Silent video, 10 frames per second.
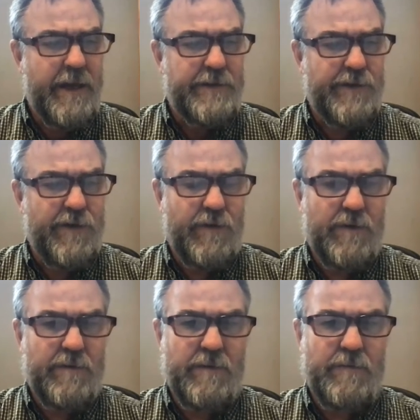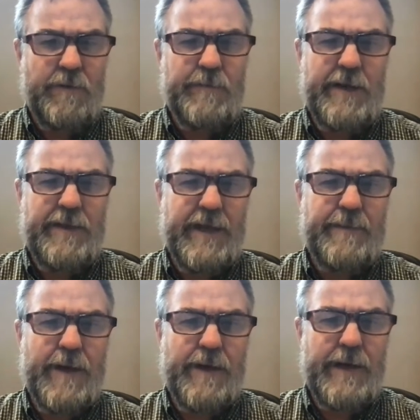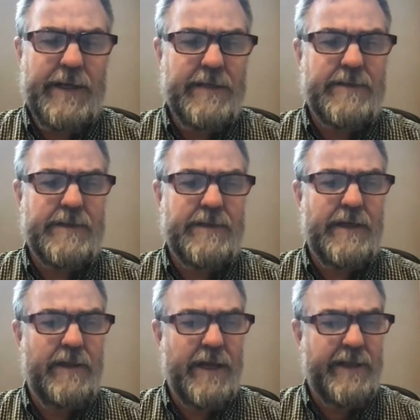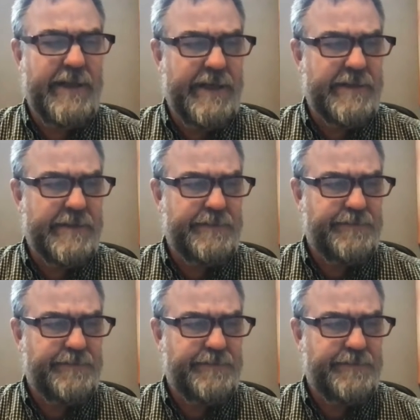So one way to think about it is like this.